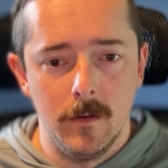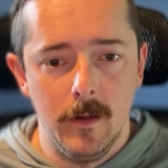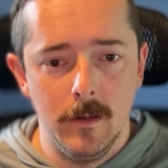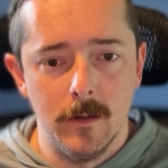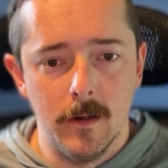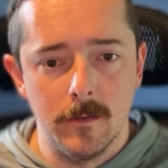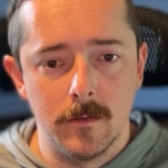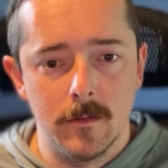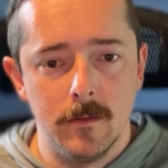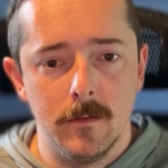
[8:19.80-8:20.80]

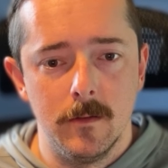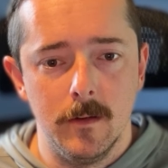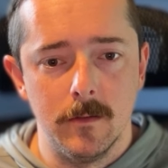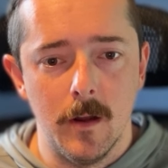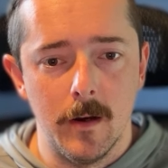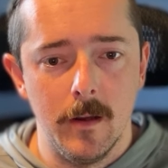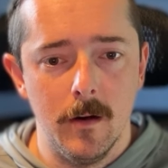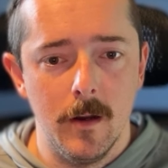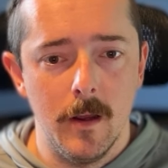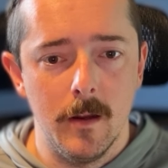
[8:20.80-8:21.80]
Ingest is not
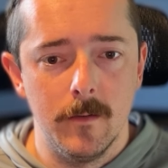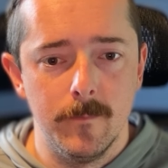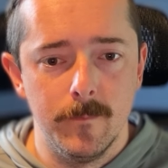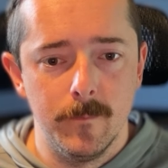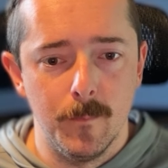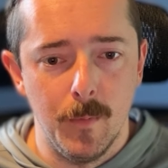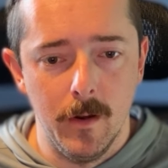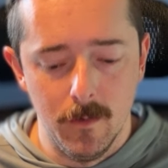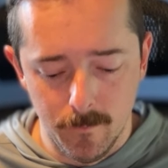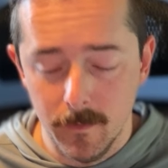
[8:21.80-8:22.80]
here yet,
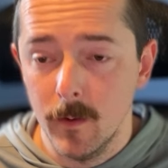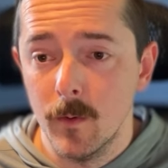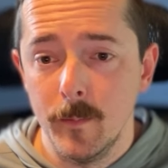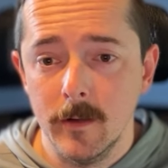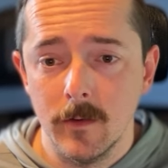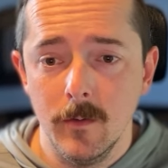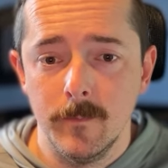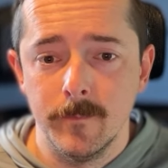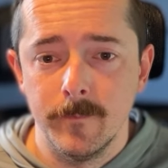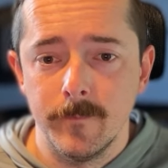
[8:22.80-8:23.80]
but hopefully it will be soon.